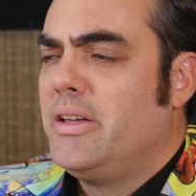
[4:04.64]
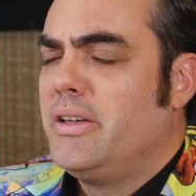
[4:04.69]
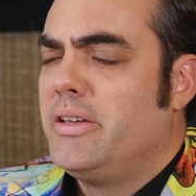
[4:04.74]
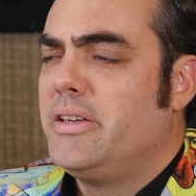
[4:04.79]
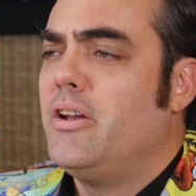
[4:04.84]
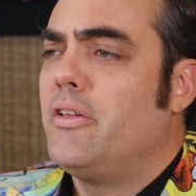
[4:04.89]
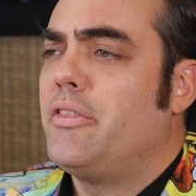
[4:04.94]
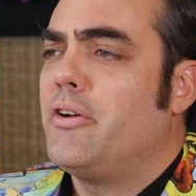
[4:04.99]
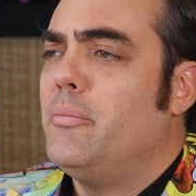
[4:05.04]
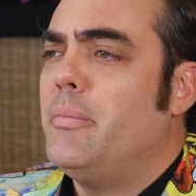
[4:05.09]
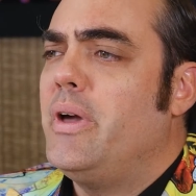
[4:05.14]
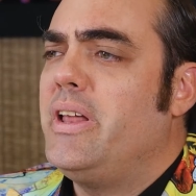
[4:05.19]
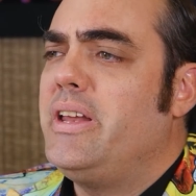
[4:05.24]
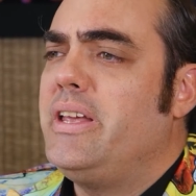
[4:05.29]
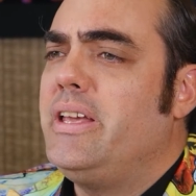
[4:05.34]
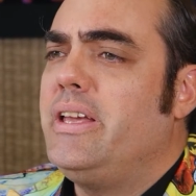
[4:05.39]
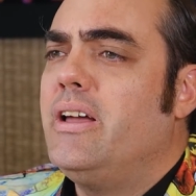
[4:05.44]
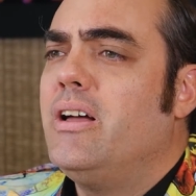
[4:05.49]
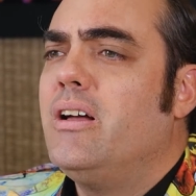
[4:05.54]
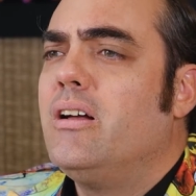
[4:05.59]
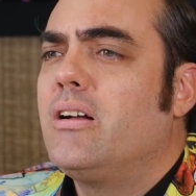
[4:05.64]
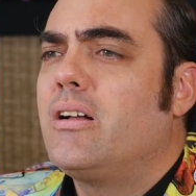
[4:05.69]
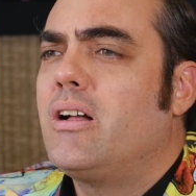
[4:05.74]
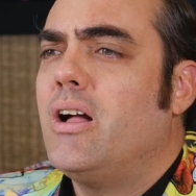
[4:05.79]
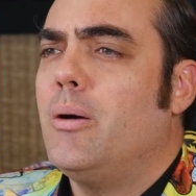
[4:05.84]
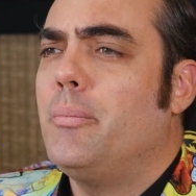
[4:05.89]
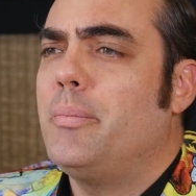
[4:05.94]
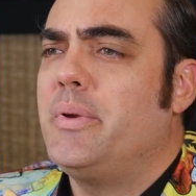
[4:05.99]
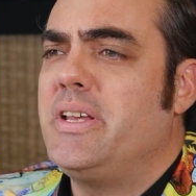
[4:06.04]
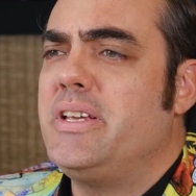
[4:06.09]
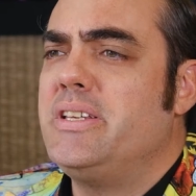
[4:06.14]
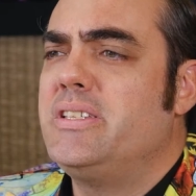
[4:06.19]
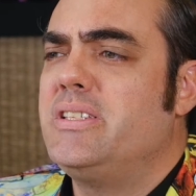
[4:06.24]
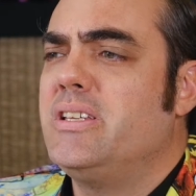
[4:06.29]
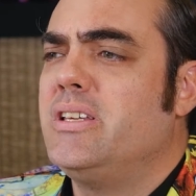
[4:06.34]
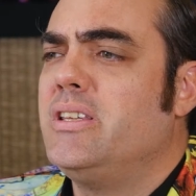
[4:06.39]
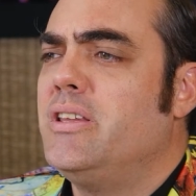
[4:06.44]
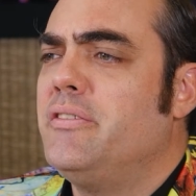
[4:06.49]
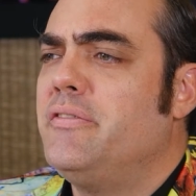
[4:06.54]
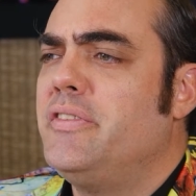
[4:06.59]
you know, there are many
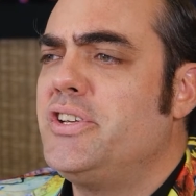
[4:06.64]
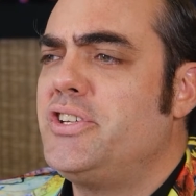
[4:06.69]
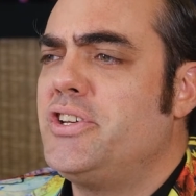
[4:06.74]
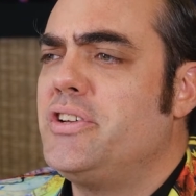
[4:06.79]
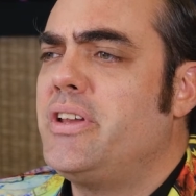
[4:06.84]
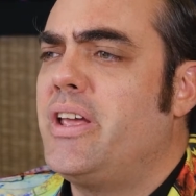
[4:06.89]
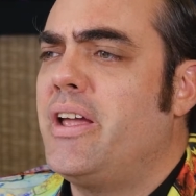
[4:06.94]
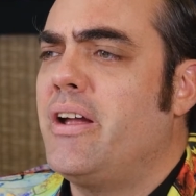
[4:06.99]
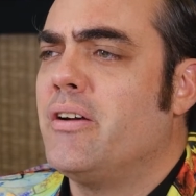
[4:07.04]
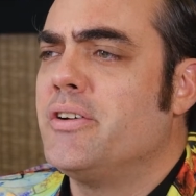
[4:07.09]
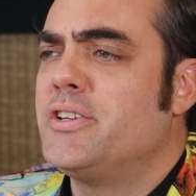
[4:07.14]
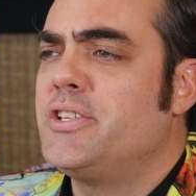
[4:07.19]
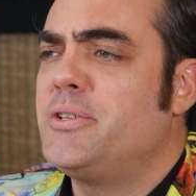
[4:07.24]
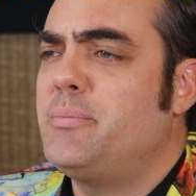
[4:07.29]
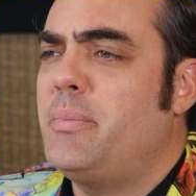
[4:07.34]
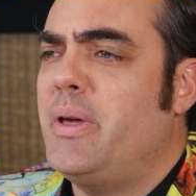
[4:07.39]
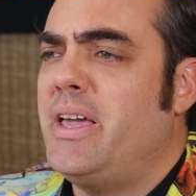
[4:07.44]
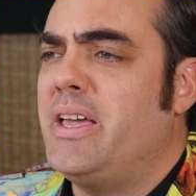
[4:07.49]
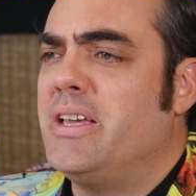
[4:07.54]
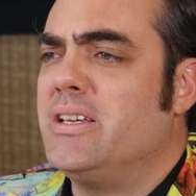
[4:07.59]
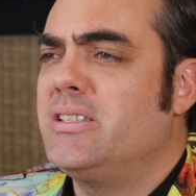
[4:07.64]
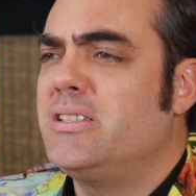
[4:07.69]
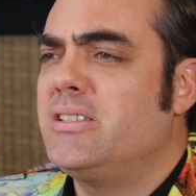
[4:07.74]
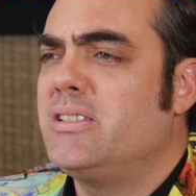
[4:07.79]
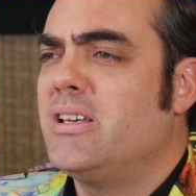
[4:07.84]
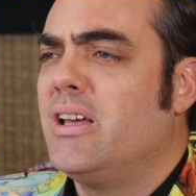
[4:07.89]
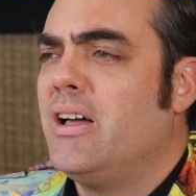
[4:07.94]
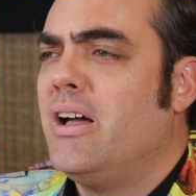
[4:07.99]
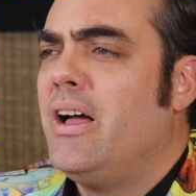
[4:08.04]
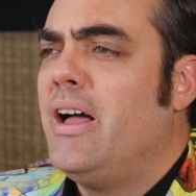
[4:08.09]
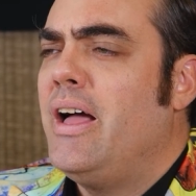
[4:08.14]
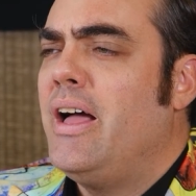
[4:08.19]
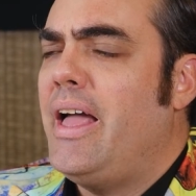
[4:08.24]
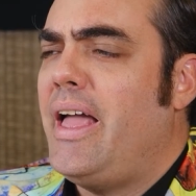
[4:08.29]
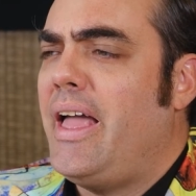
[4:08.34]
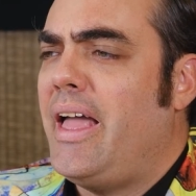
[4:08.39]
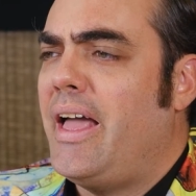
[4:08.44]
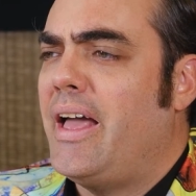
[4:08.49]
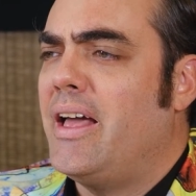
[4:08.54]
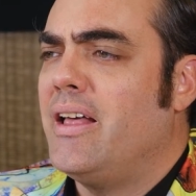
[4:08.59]
companies in the vision care space.
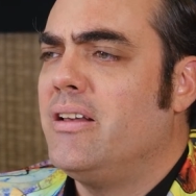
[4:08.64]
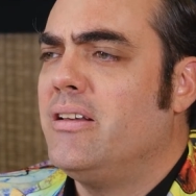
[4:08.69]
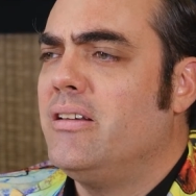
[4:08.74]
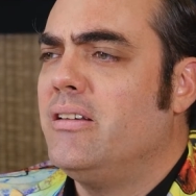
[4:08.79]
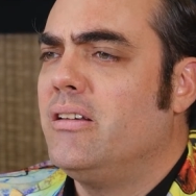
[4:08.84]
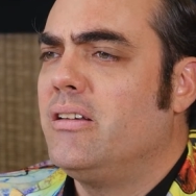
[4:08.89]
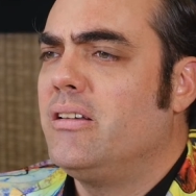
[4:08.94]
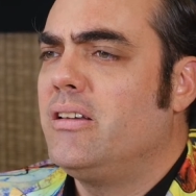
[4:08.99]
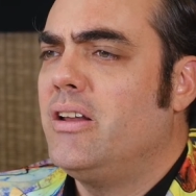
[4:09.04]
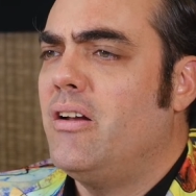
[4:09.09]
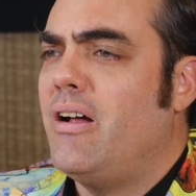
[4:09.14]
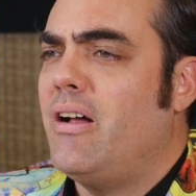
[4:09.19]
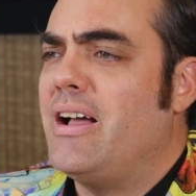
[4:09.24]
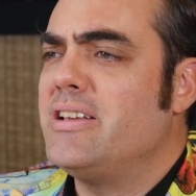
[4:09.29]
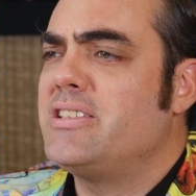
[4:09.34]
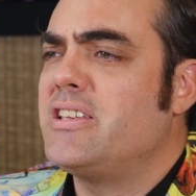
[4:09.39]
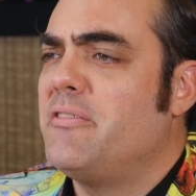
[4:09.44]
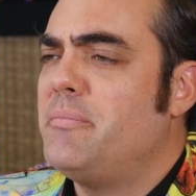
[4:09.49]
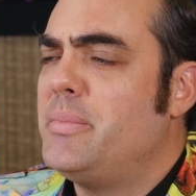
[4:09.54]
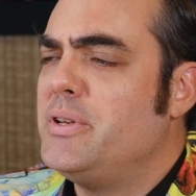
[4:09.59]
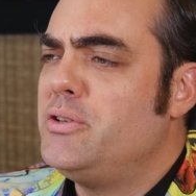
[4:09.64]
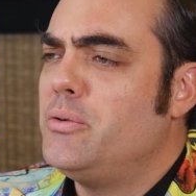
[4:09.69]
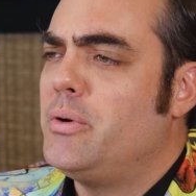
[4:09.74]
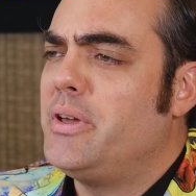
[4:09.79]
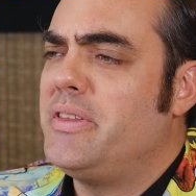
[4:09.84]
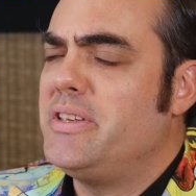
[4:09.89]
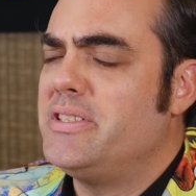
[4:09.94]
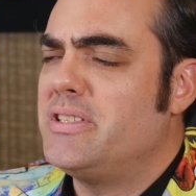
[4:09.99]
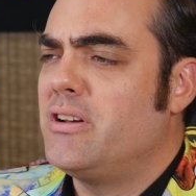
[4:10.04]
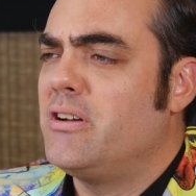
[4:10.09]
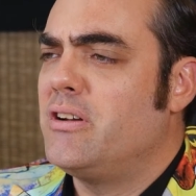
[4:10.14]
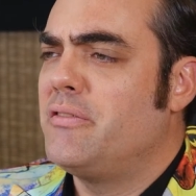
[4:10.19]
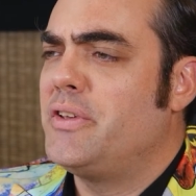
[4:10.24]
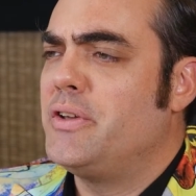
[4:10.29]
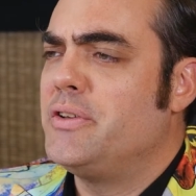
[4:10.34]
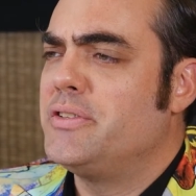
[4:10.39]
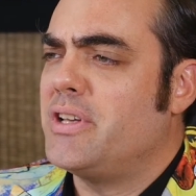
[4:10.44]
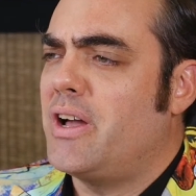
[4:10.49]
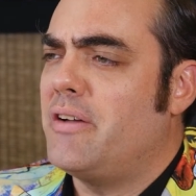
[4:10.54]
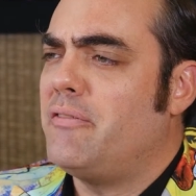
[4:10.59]
And, you know, as I've been doing these
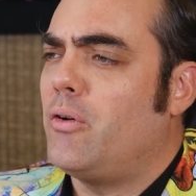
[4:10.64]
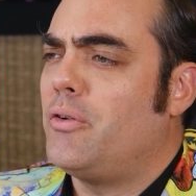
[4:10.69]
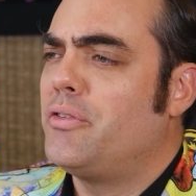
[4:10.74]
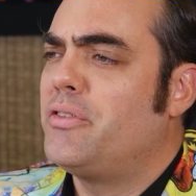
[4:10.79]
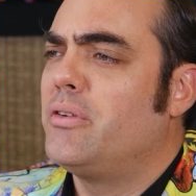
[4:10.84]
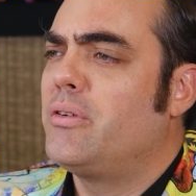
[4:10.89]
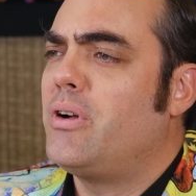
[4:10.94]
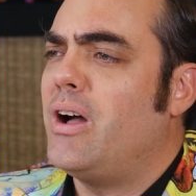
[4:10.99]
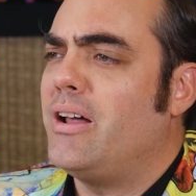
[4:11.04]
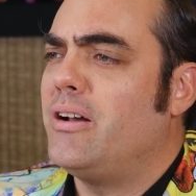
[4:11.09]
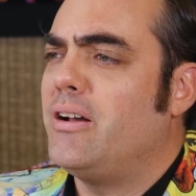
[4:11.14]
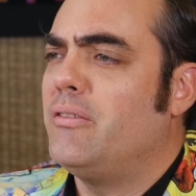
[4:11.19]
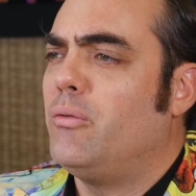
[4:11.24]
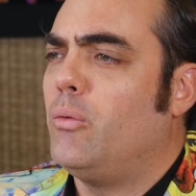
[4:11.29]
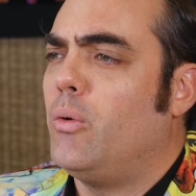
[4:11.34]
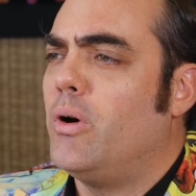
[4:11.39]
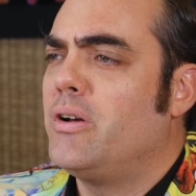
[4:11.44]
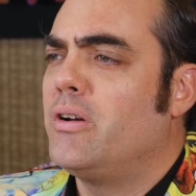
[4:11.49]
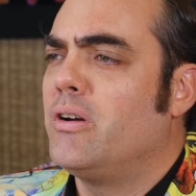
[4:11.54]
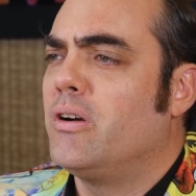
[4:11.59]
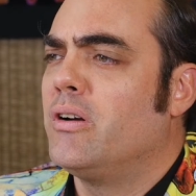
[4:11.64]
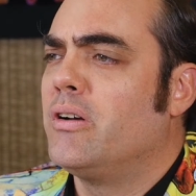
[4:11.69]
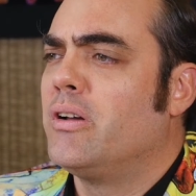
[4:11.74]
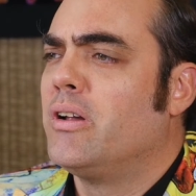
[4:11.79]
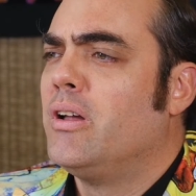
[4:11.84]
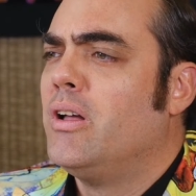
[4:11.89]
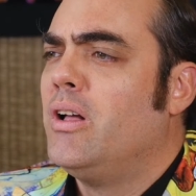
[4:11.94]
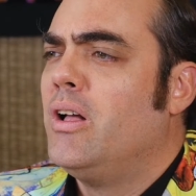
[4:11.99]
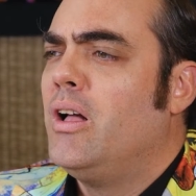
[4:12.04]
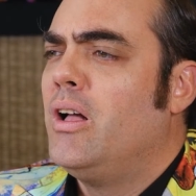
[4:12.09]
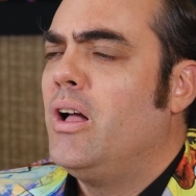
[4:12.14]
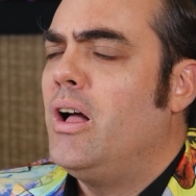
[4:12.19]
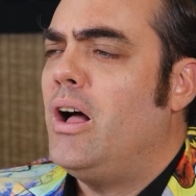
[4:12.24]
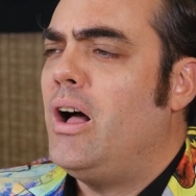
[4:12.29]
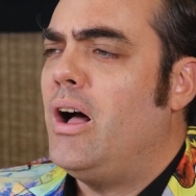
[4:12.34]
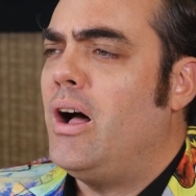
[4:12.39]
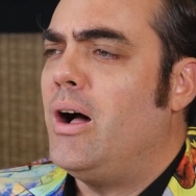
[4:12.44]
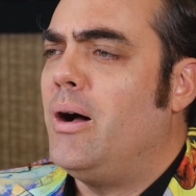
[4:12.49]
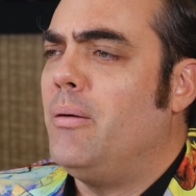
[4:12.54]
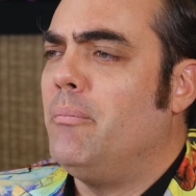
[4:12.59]
interviews, I've also kind of wondered,
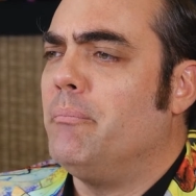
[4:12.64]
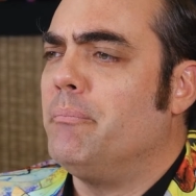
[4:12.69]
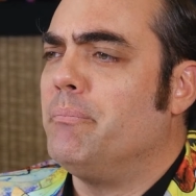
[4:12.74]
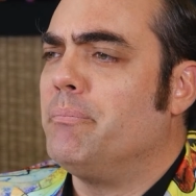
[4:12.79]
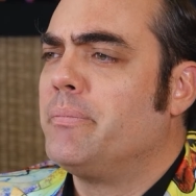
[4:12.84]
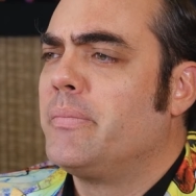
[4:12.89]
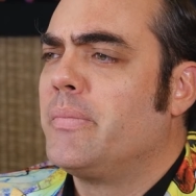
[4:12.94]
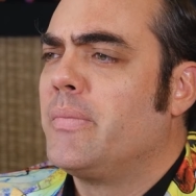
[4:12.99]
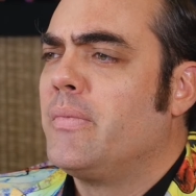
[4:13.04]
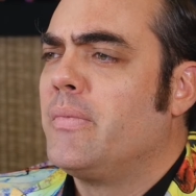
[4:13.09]
um,